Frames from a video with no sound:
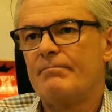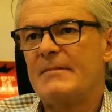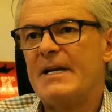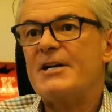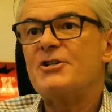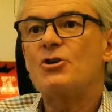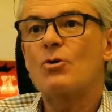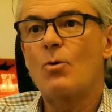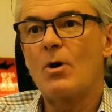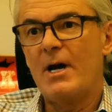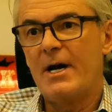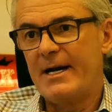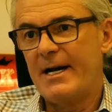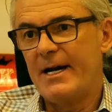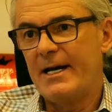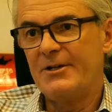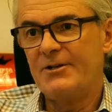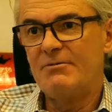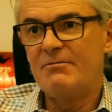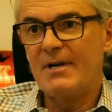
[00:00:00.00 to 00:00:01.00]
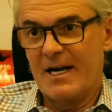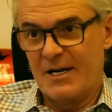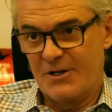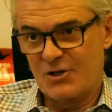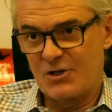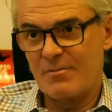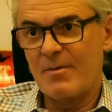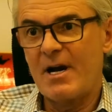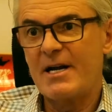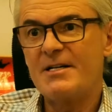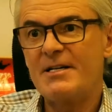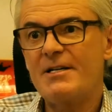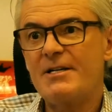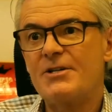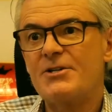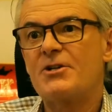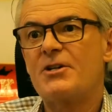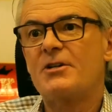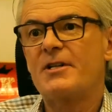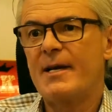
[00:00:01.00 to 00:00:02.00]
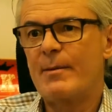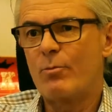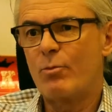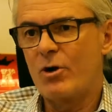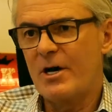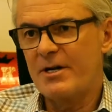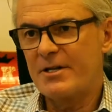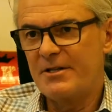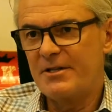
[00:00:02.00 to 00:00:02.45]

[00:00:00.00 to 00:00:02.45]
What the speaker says: Nationwide had some ideas that they brought